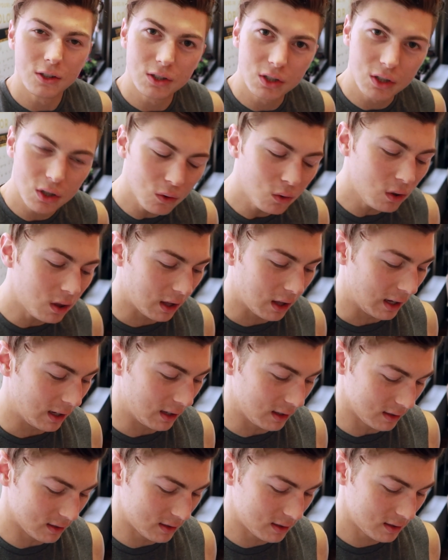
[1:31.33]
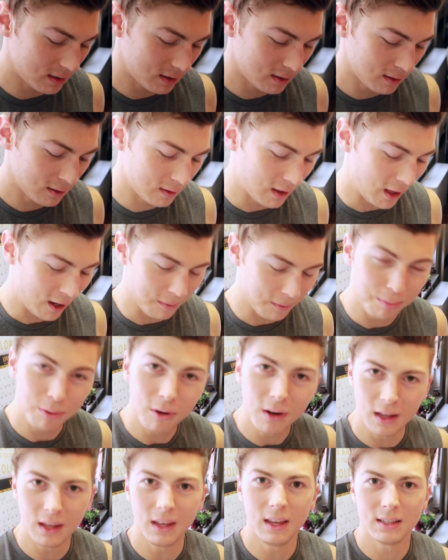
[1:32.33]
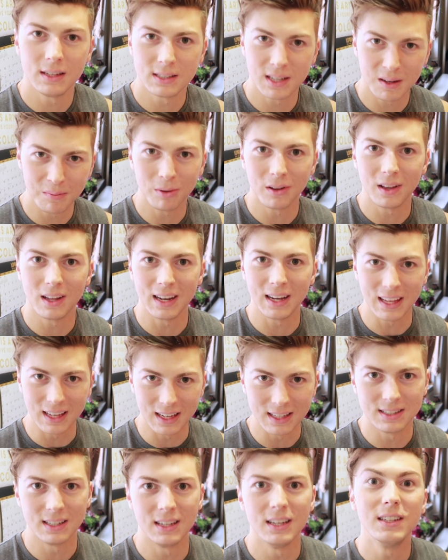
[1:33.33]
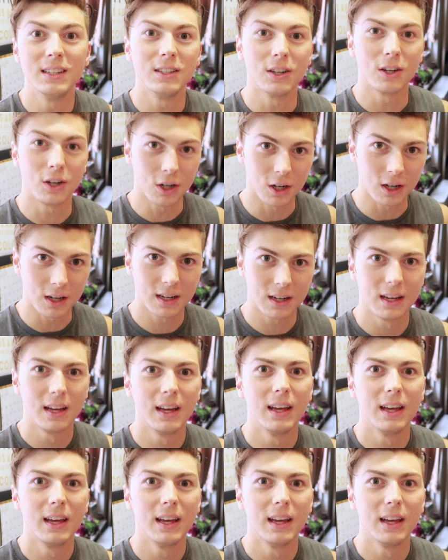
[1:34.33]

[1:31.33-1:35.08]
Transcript: two things that are pretty simple and easy to cook